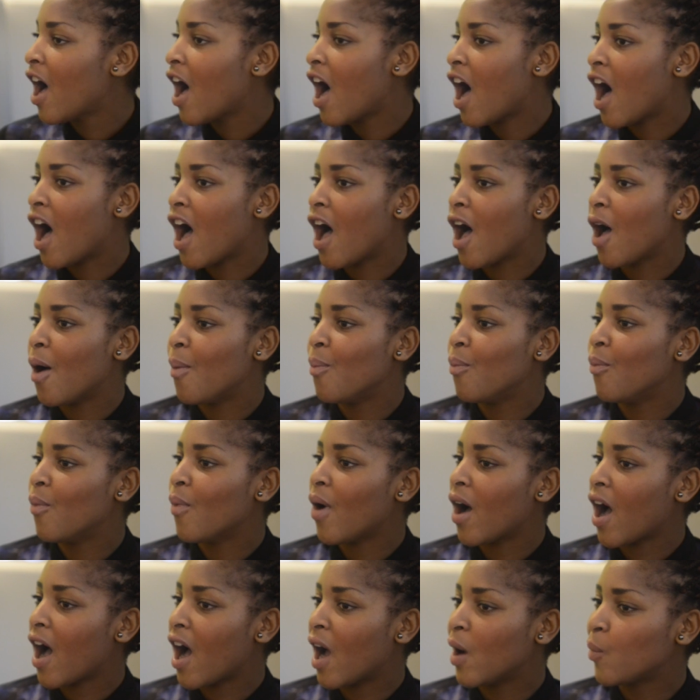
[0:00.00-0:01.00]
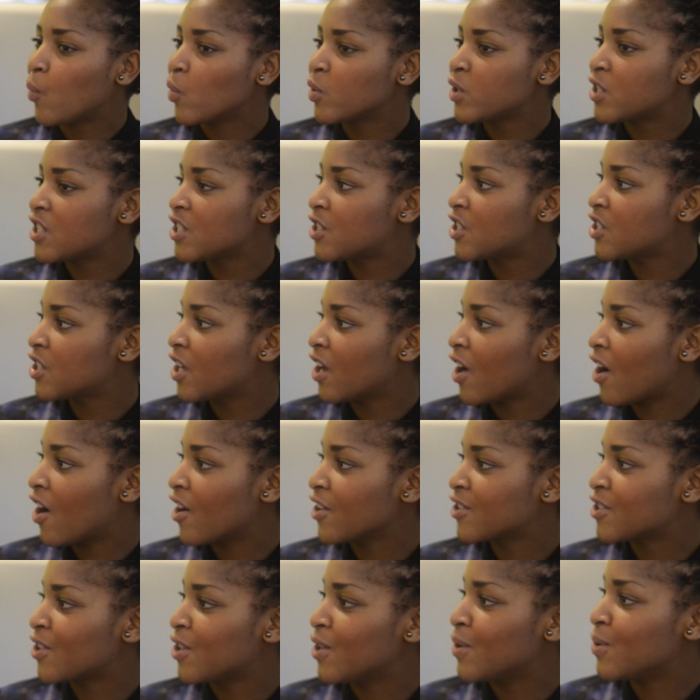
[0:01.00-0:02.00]
I wanted to
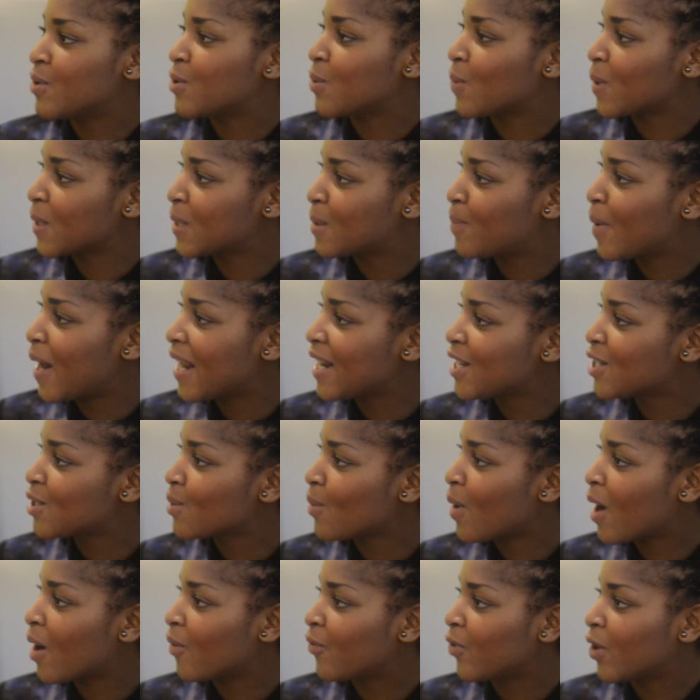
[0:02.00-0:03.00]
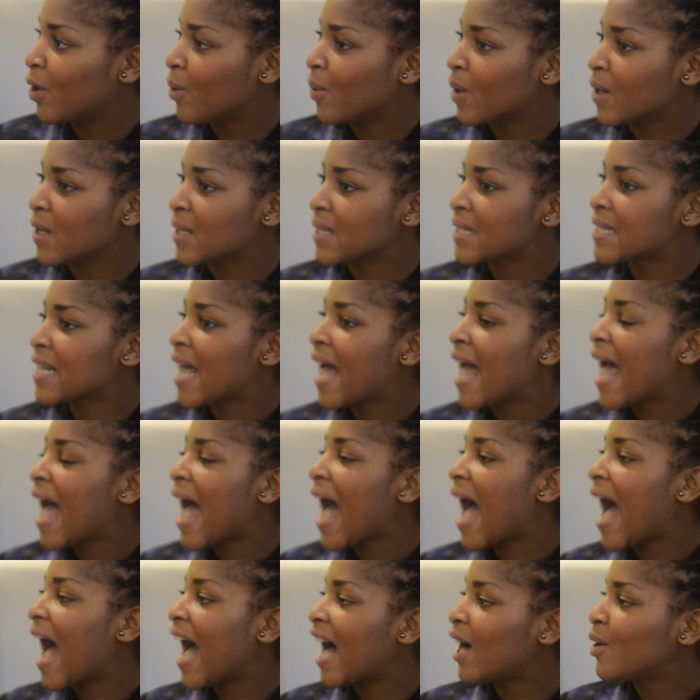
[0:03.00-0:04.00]
ask you to explain to our viewers,
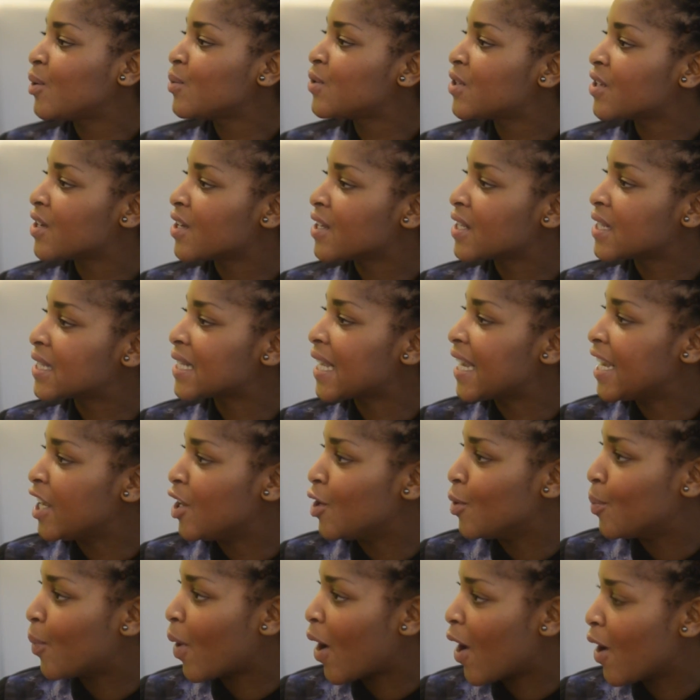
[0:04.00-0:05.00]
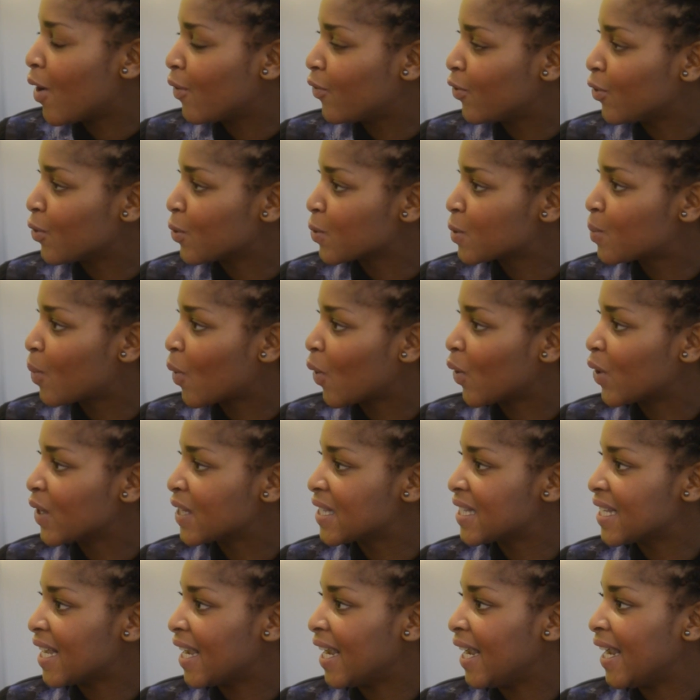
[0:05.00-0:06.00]
how does EU biofuels
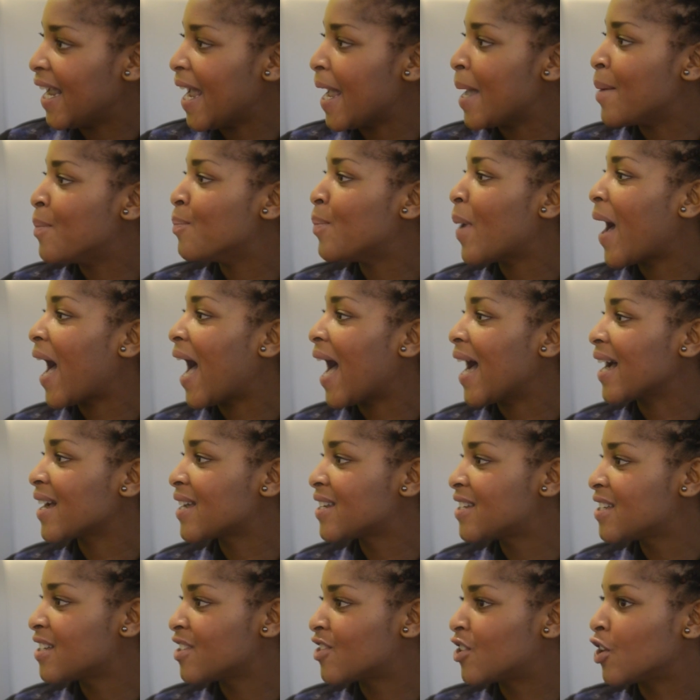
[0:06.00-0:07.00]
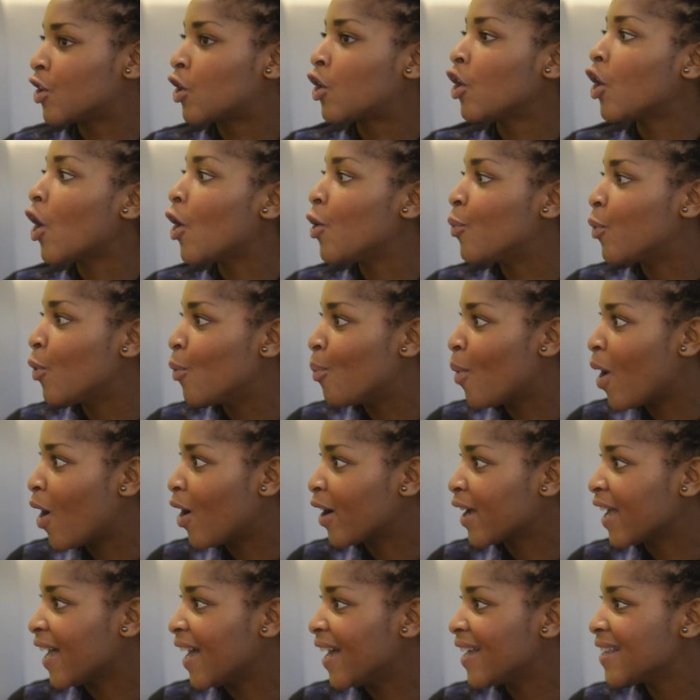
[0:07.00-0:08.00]
policy impact the global
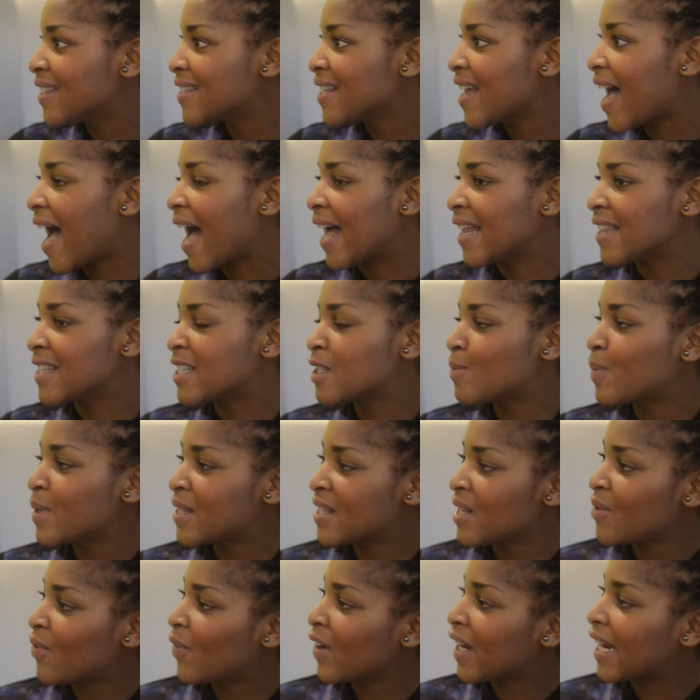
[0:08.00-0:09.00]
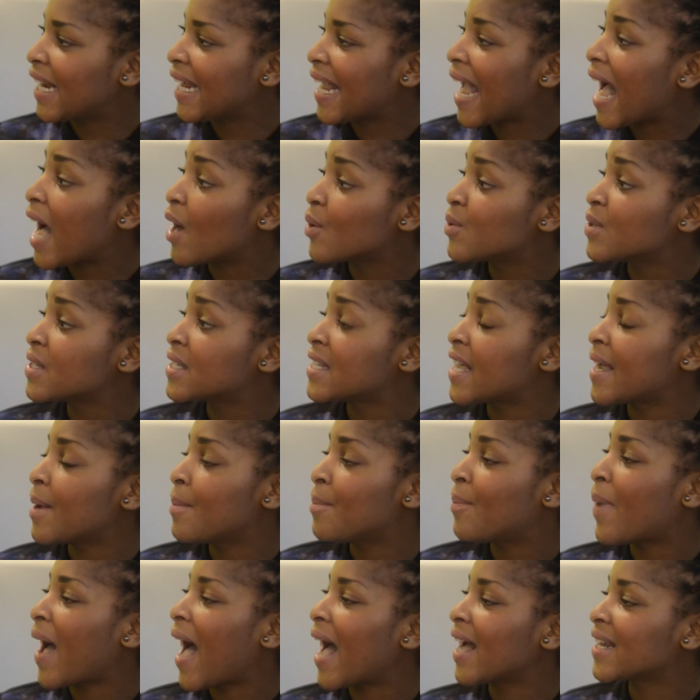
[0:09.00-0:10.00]
market, and specifically how does it
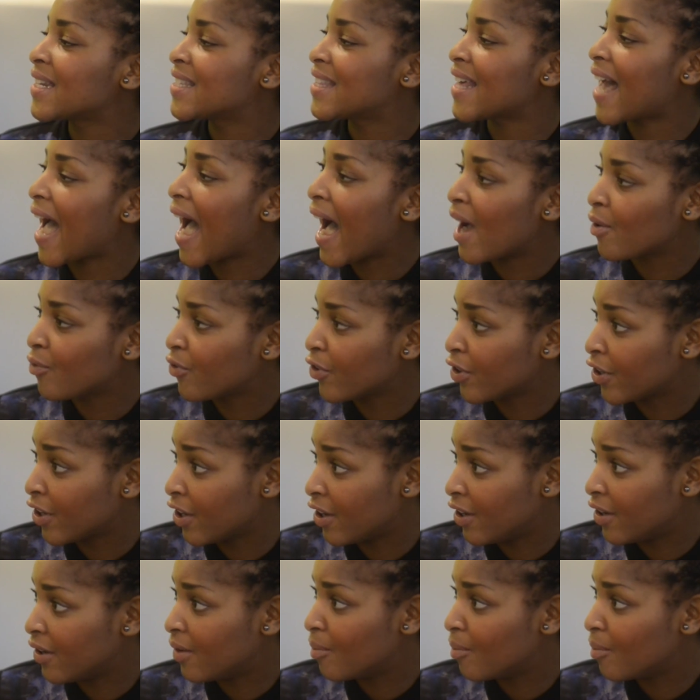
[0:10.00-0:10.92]
impact the African